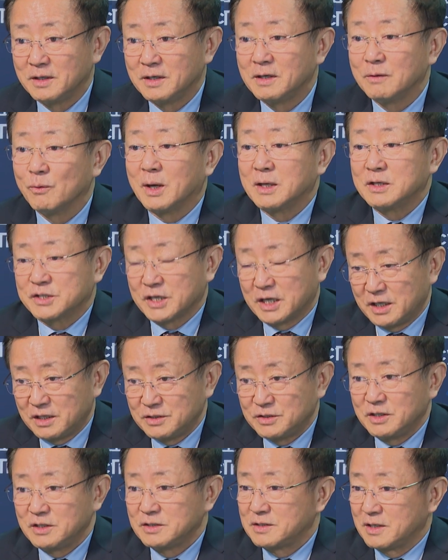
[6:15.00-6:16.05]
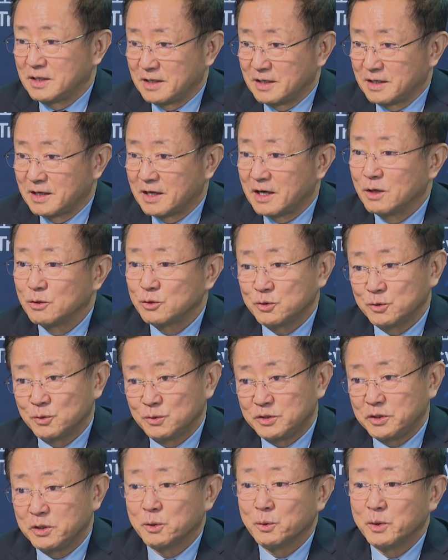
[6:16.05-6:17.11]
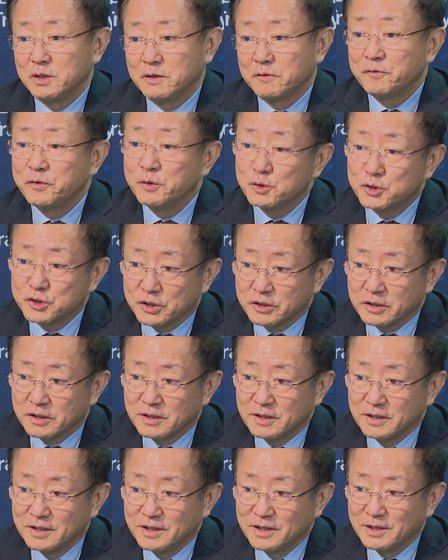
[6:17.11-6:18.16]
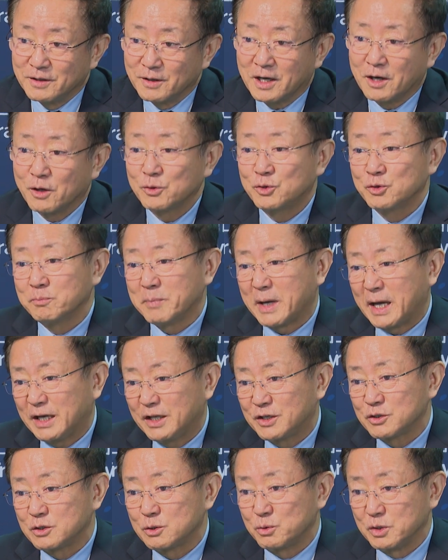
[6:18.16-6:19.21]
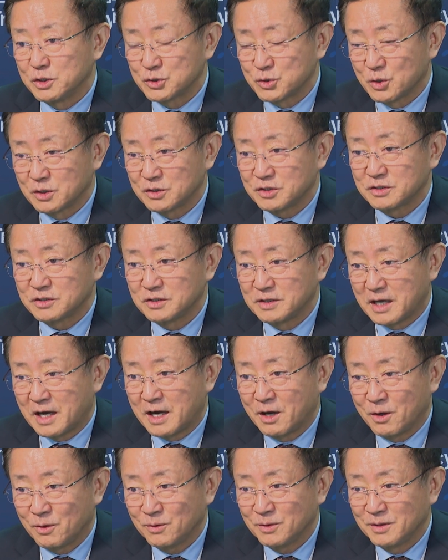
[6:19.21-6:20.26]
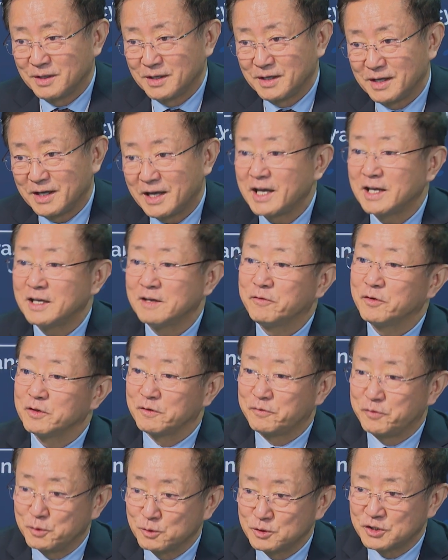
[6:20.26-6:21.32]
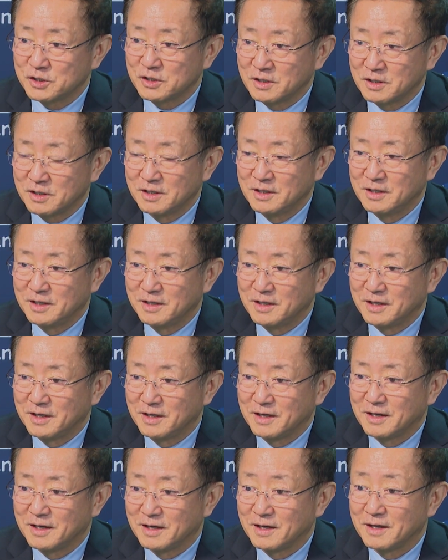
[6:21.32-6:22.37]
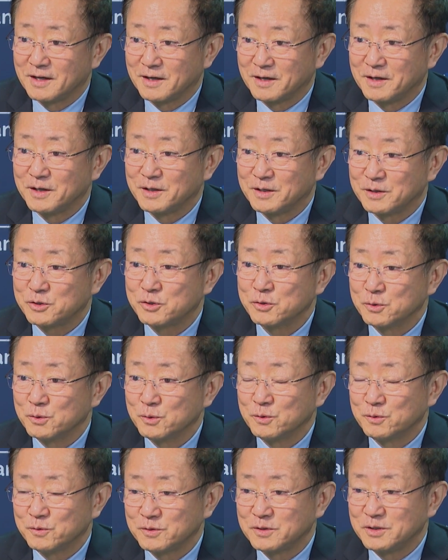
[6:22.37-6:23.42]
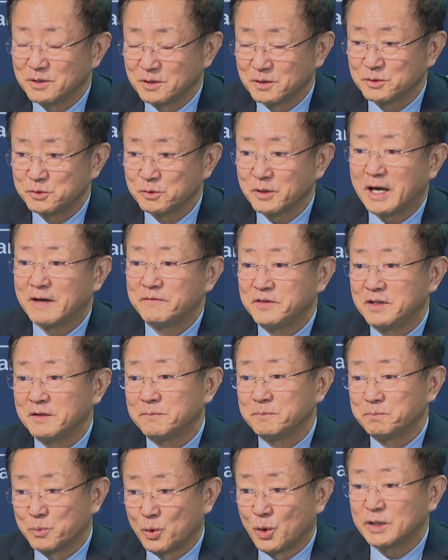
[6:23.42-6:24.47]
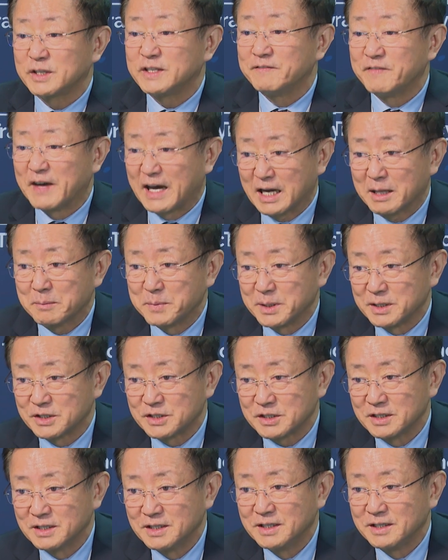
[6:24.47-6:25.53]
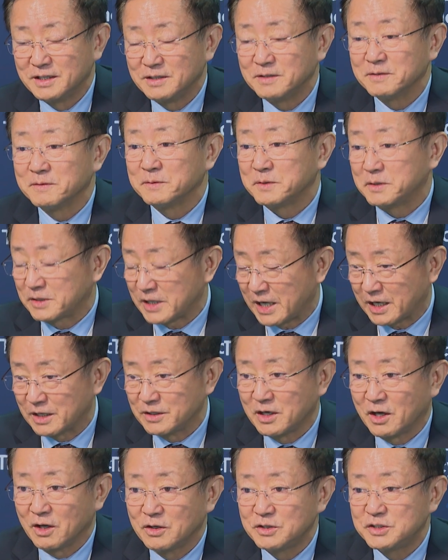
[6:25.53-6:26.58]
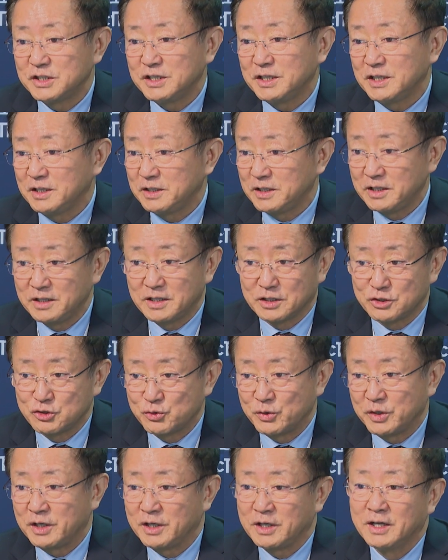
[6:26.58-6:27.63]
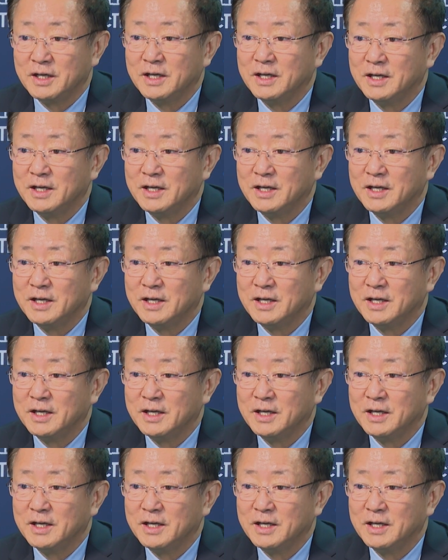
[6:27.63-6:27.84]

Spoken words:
One challenge is how to deal with the future, how to manage the resources now, and for the future to have the more development, technology, industry.